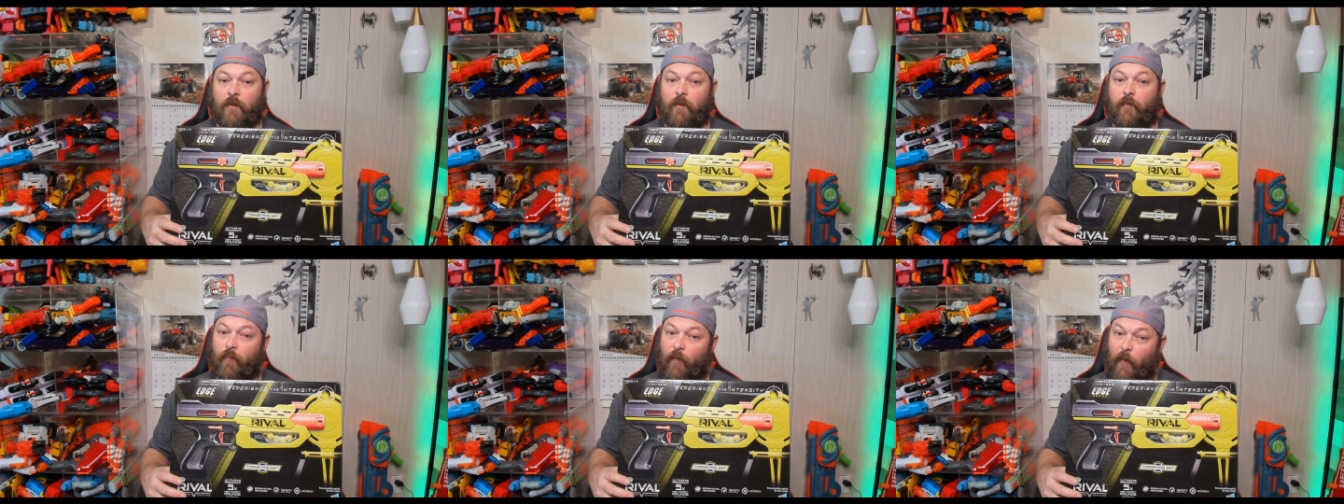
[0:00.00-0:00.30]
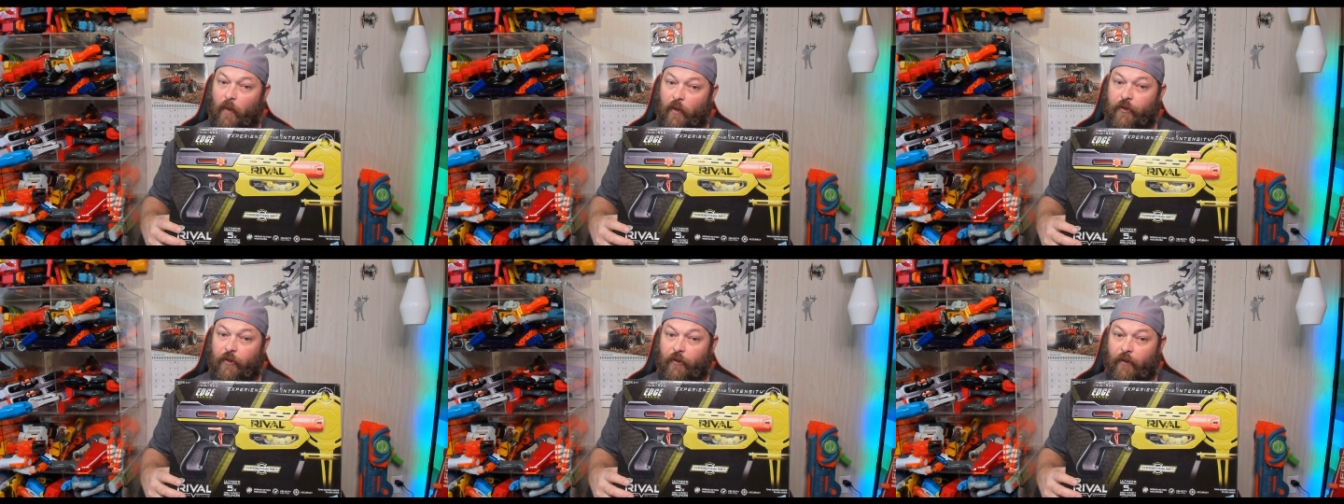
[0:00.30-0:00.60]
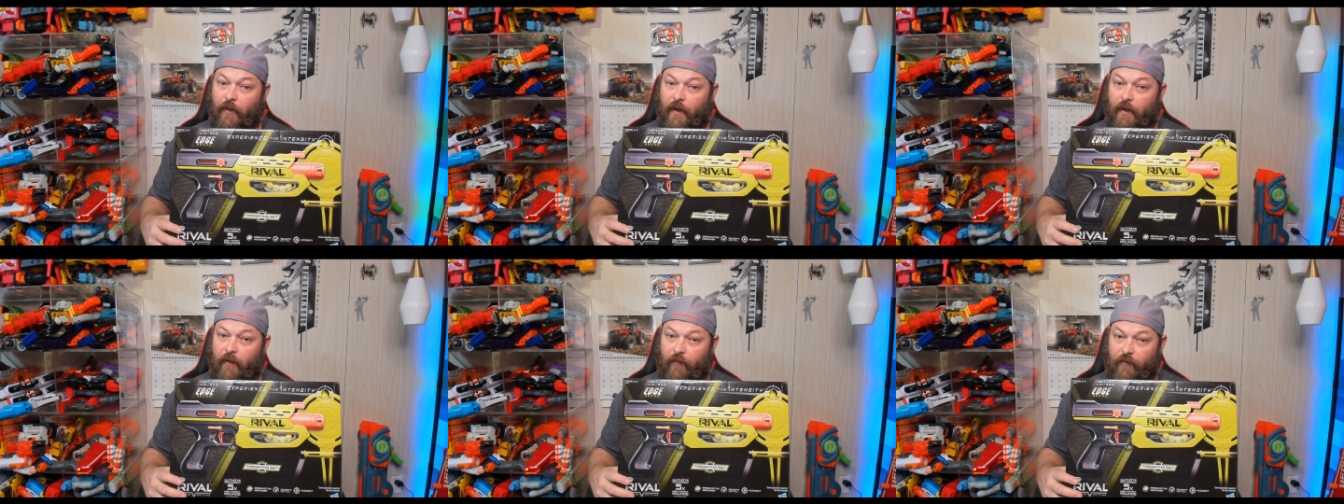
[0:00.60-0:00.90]

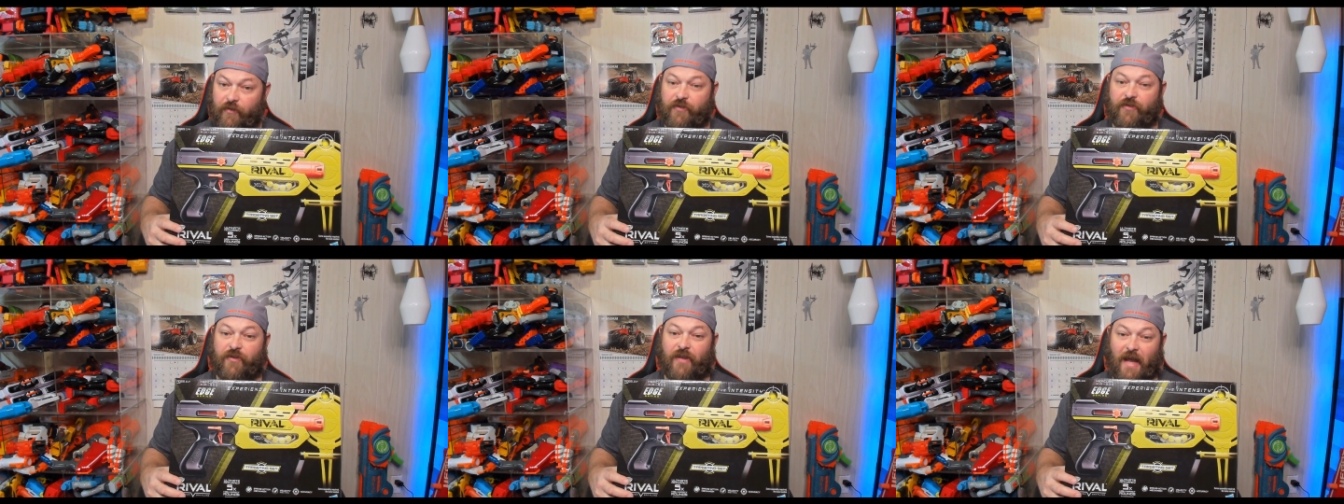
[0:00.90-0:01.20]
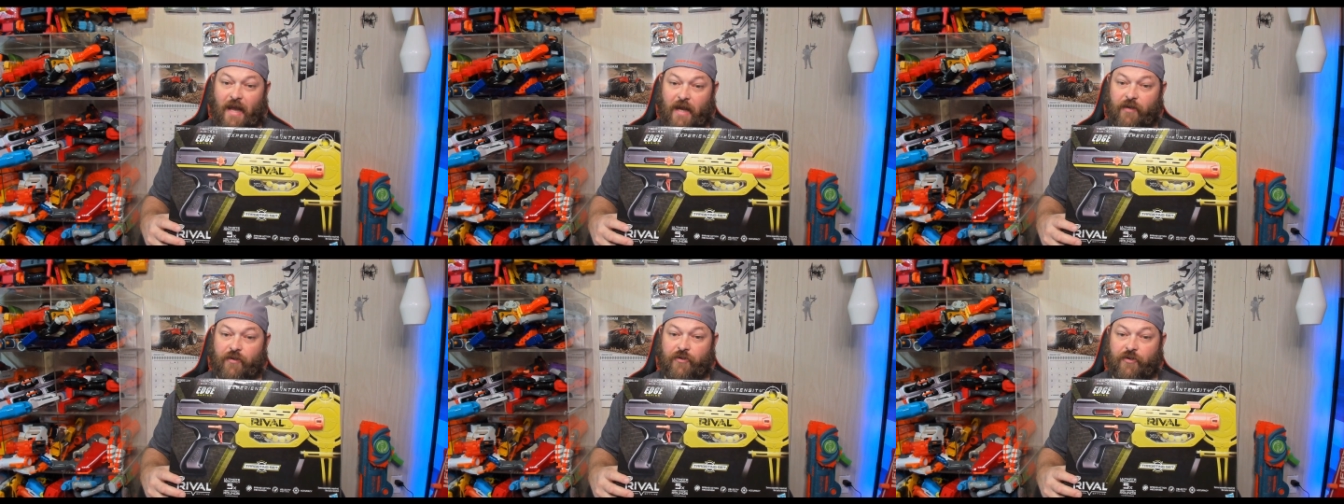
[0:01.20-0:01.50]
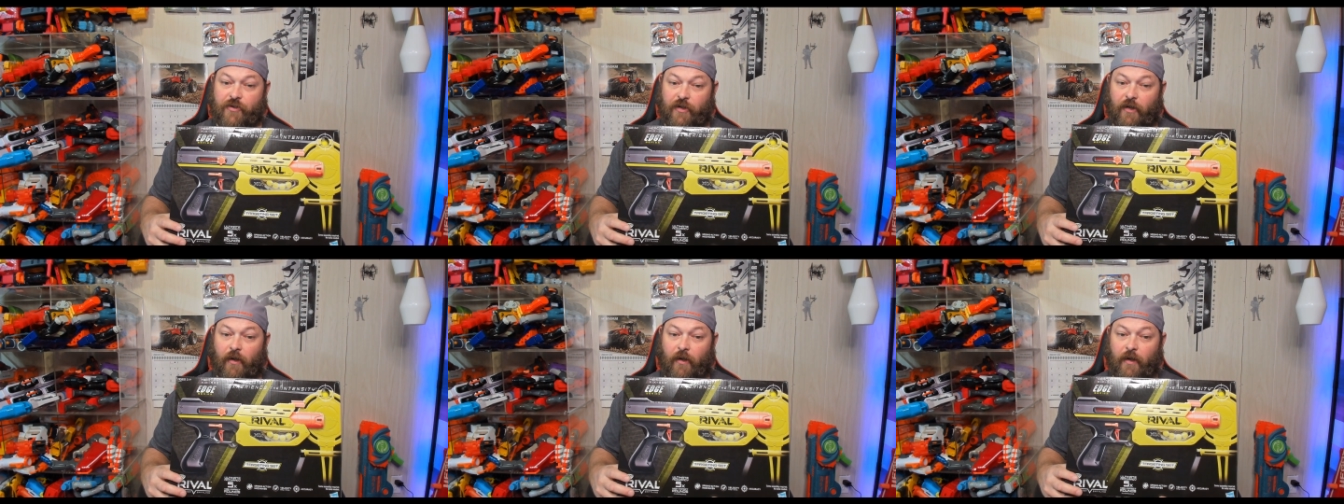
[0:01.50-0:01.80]
Mercury. This is the Edge
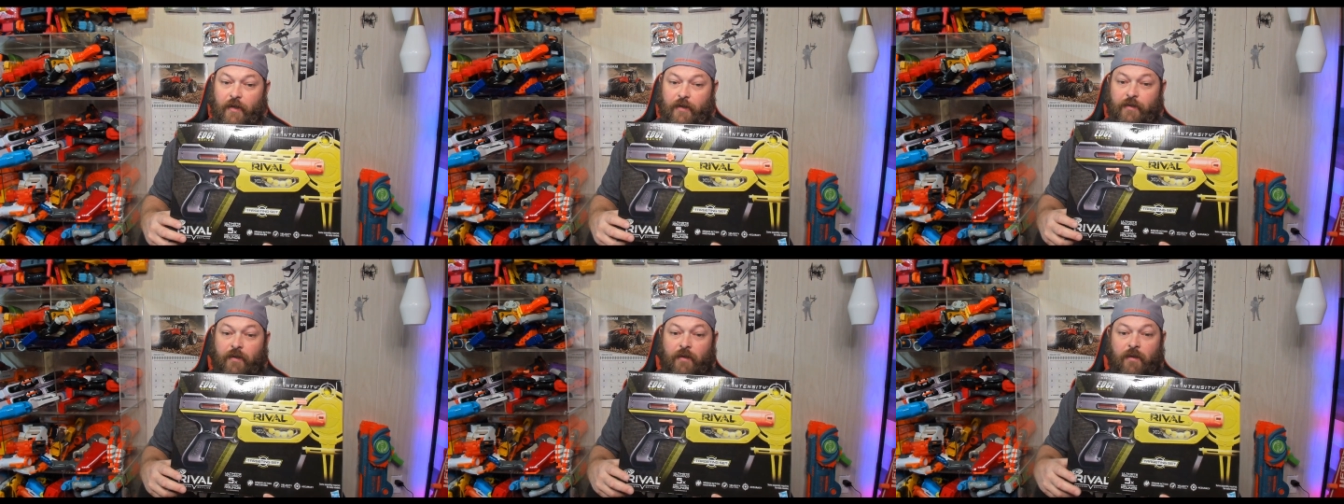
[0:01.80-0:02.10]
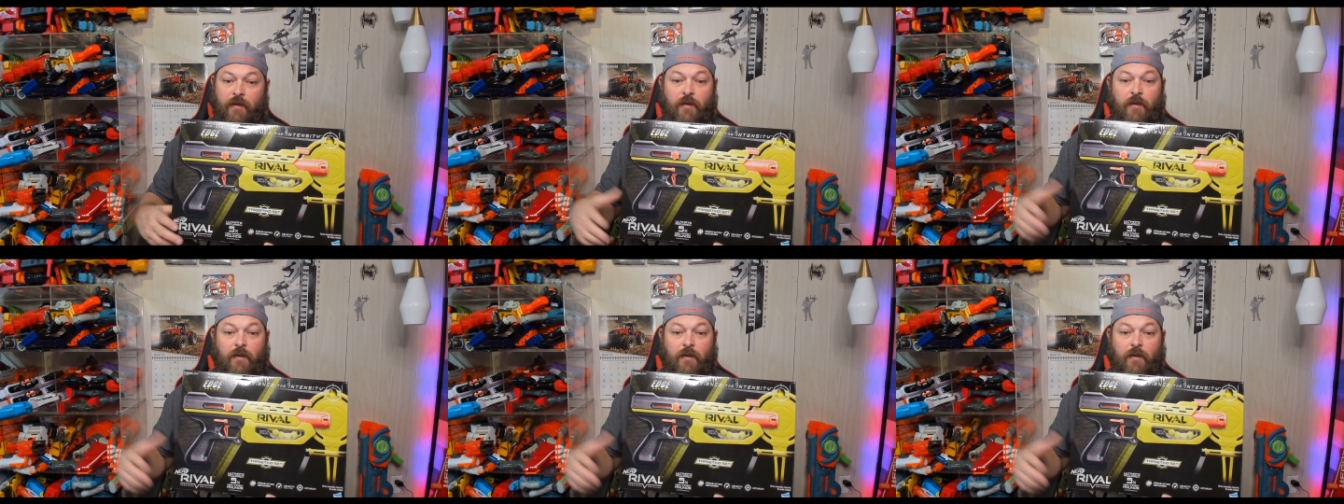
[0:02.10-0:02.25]
Series.